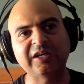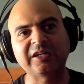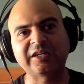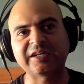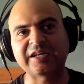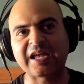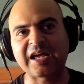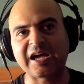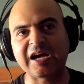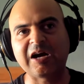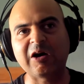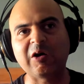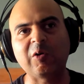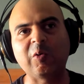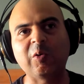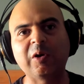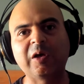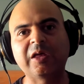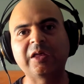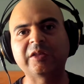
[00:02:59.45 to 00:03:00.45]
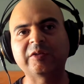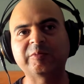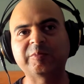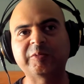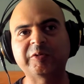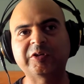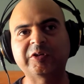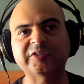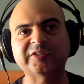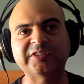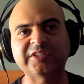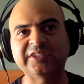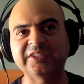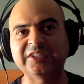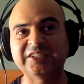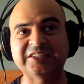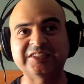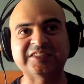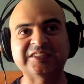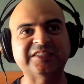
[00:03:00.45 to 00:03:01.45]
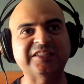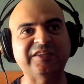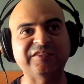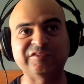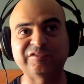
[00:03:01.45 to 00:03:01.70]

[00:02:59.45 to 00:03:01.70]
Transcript: now because he needs the